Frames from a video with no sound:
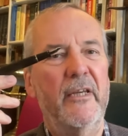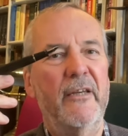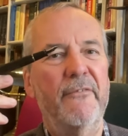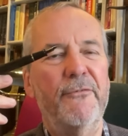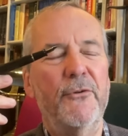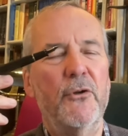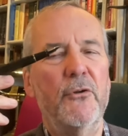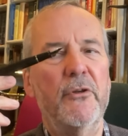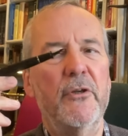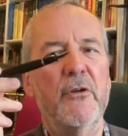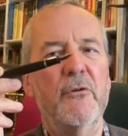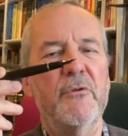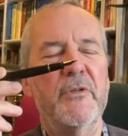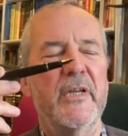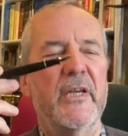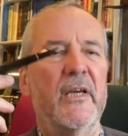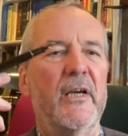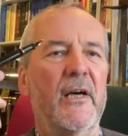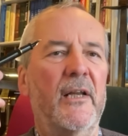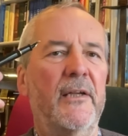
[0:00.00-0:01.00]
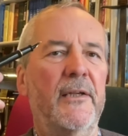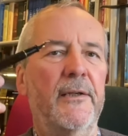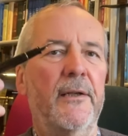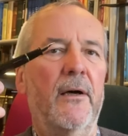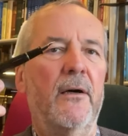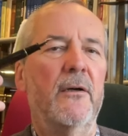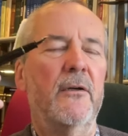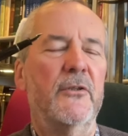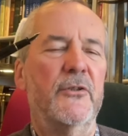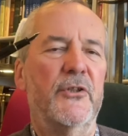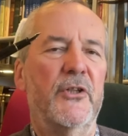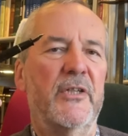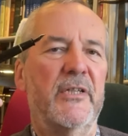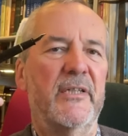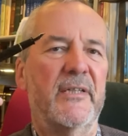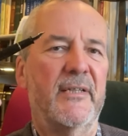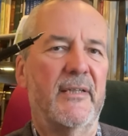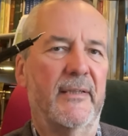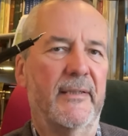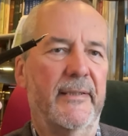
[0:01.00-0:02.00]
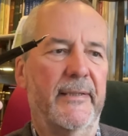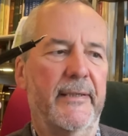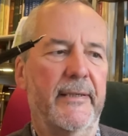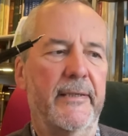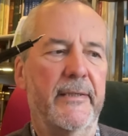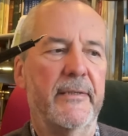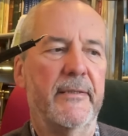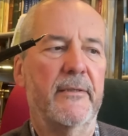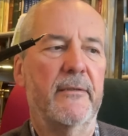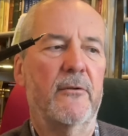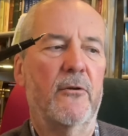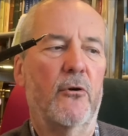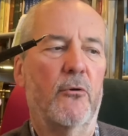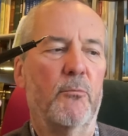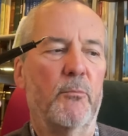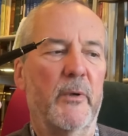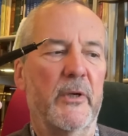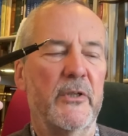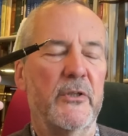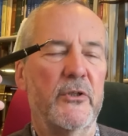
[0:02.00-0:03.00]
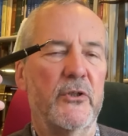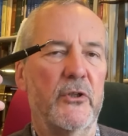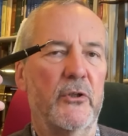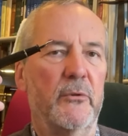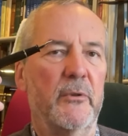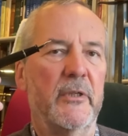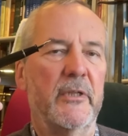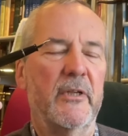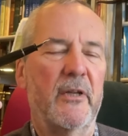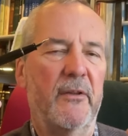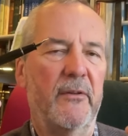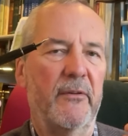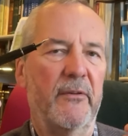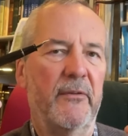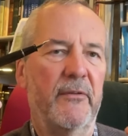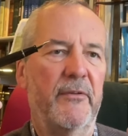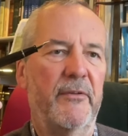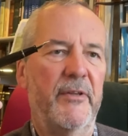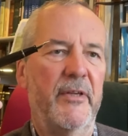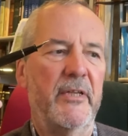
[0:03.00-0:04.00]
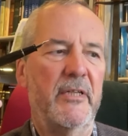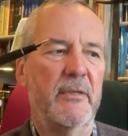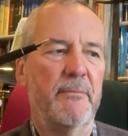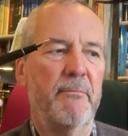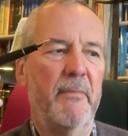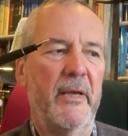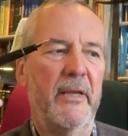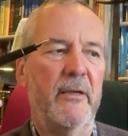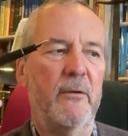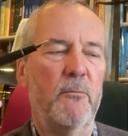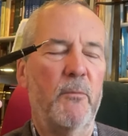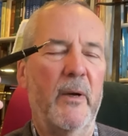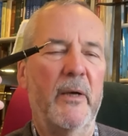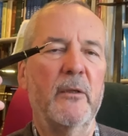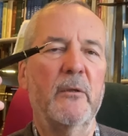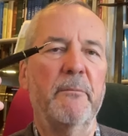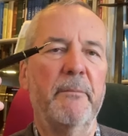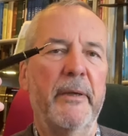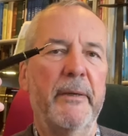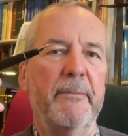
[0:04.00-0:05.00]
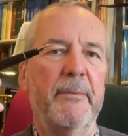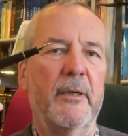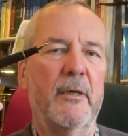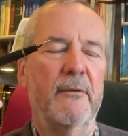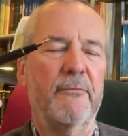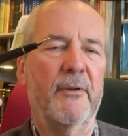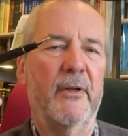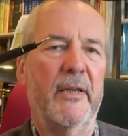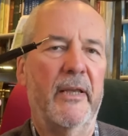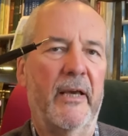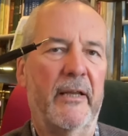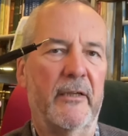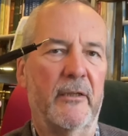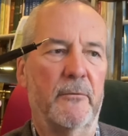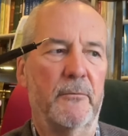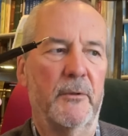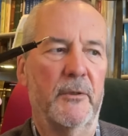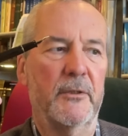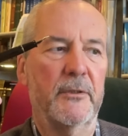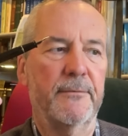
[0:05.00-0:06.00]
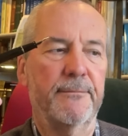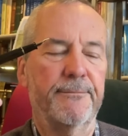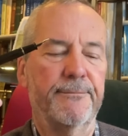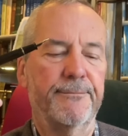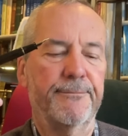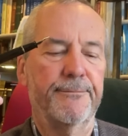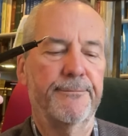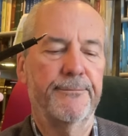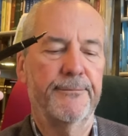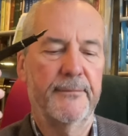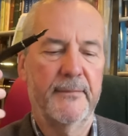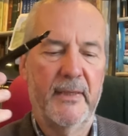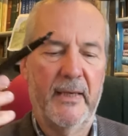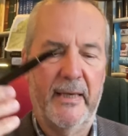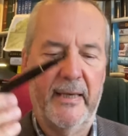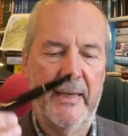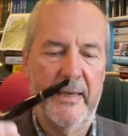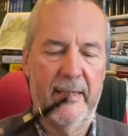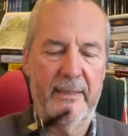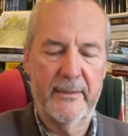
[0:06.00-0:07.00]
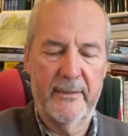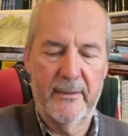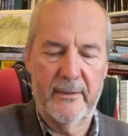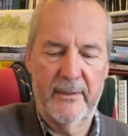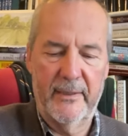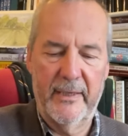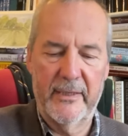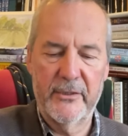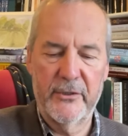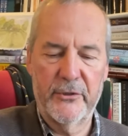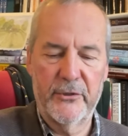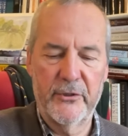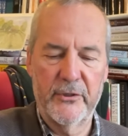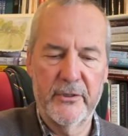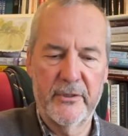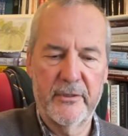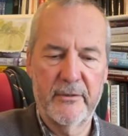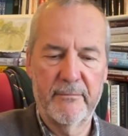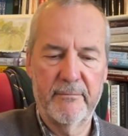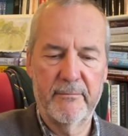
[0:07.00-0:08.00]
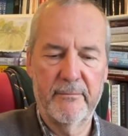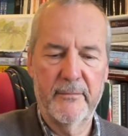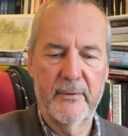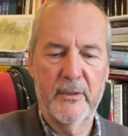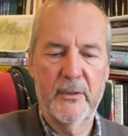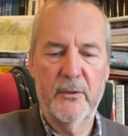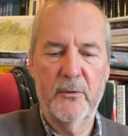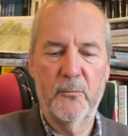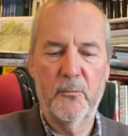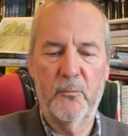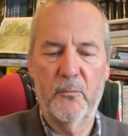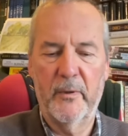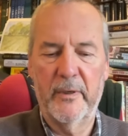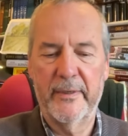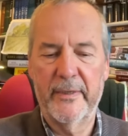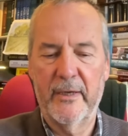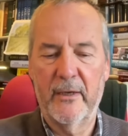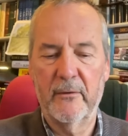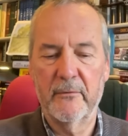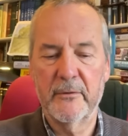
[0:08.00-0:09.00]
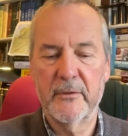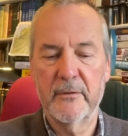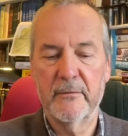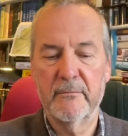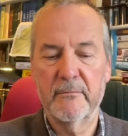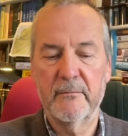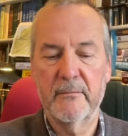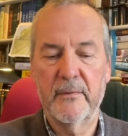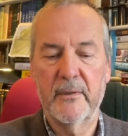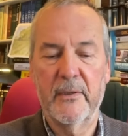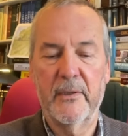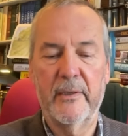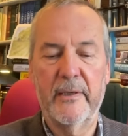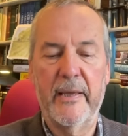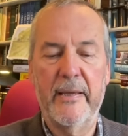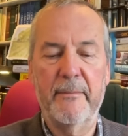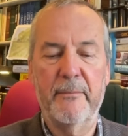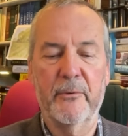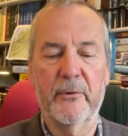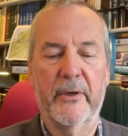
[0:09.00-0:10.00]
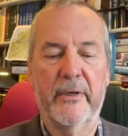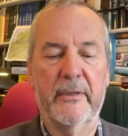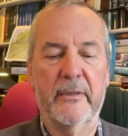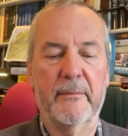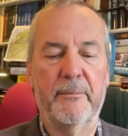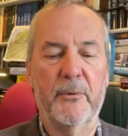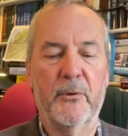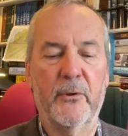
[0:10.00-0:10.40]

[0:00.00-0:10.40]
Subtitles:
If you're using a larger size Conway Stewart, this may well be perfectly adequate. And let's just, without labouring the